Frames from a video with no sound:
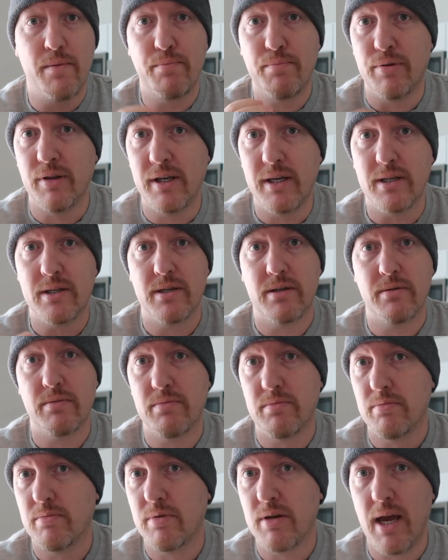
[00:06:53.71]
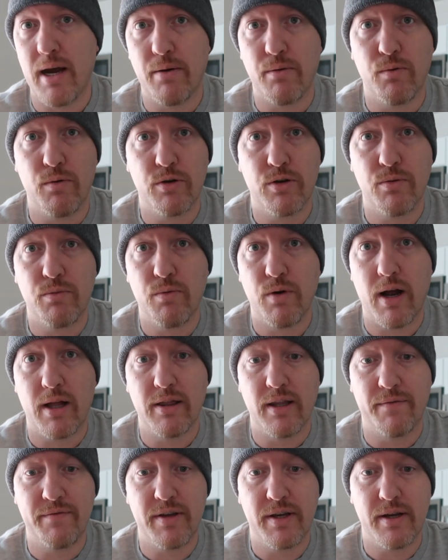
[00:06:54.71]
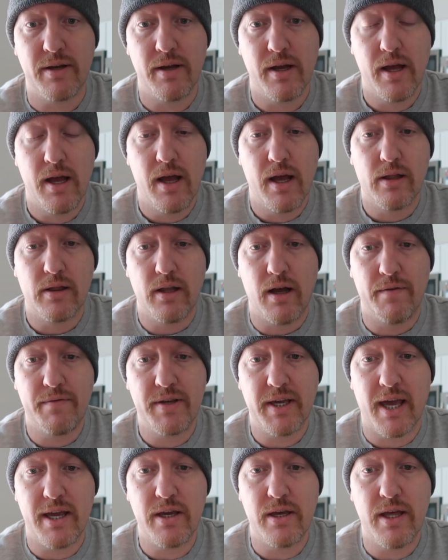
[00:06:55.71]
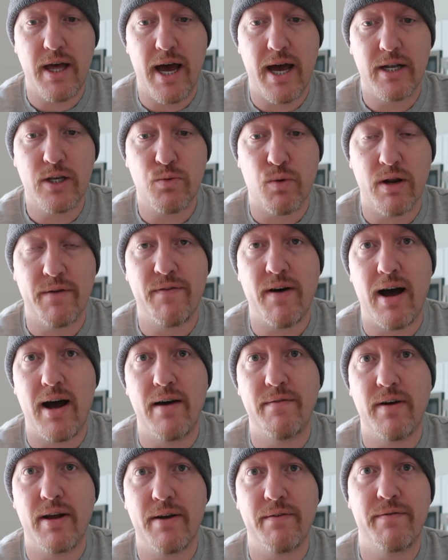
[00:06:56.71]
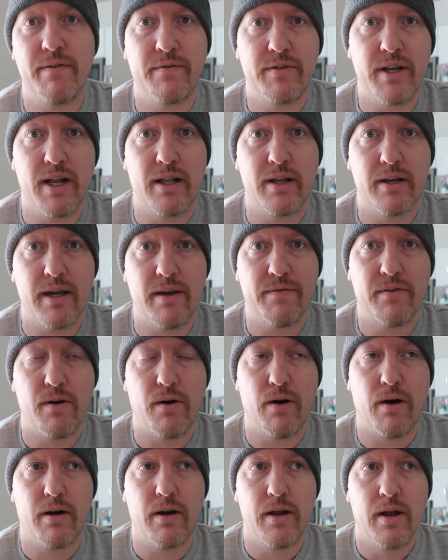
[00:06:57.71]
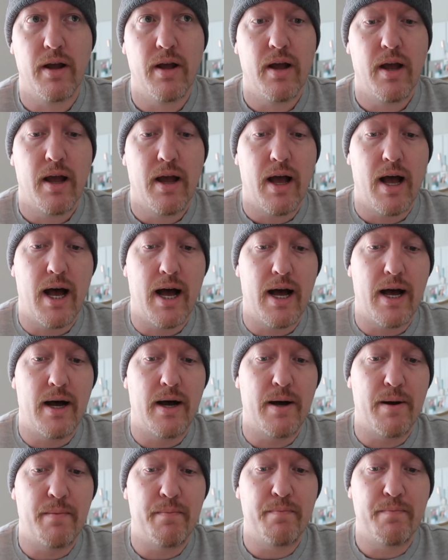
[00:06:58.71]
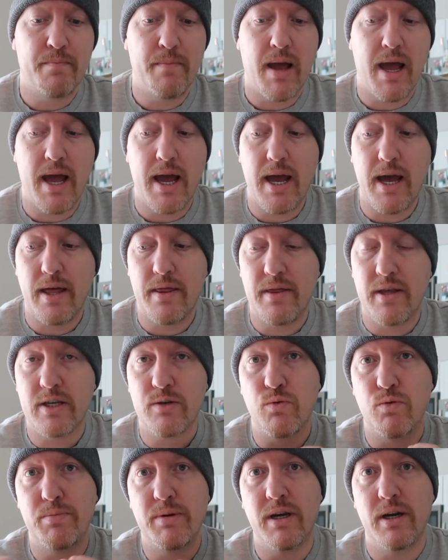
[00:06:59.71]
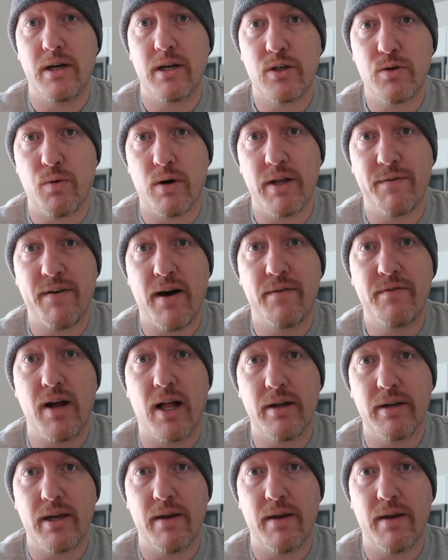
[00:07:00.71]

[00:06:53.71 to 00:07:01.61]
please, yeah, I'd love to get you that $25 and $50 gift card, and this would be a $25